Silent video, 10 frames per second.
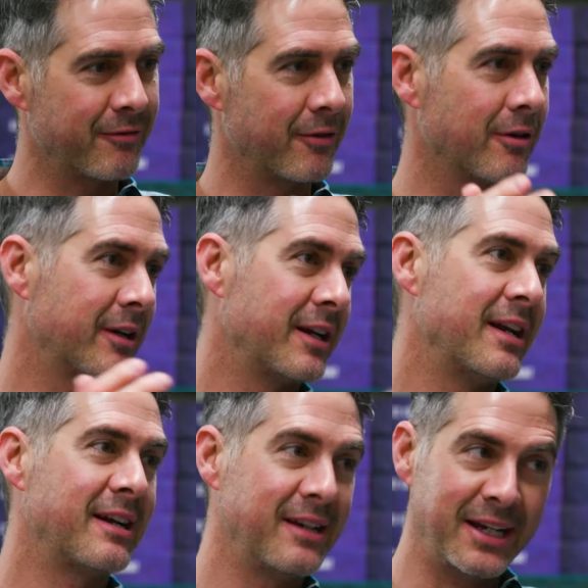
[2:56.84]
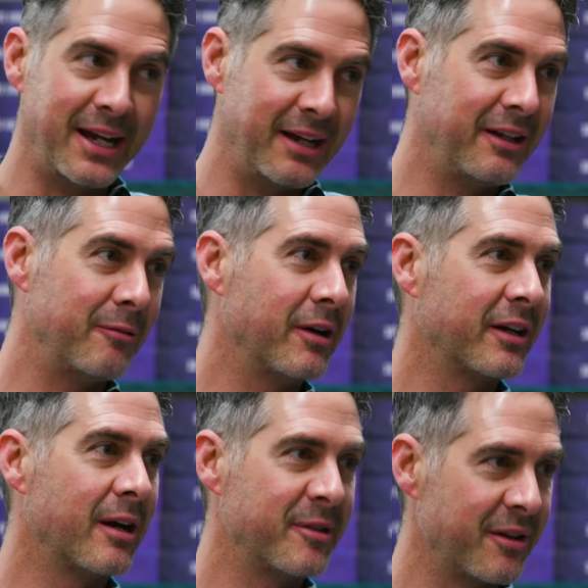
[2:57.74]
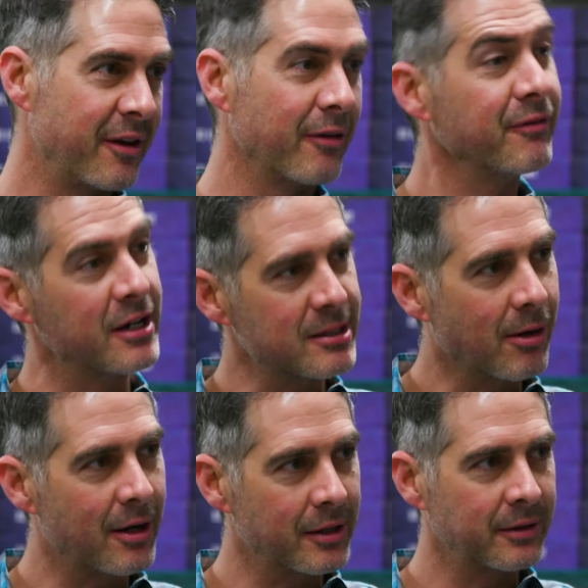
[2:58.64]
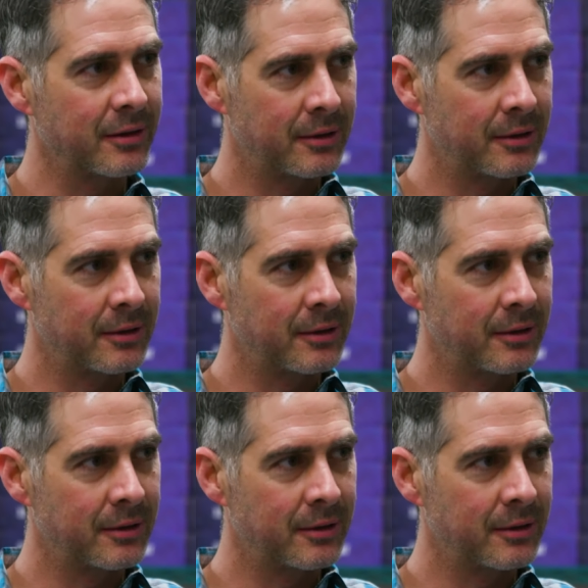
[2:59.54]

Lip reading: for Connected and Alien when it comes to their finished product.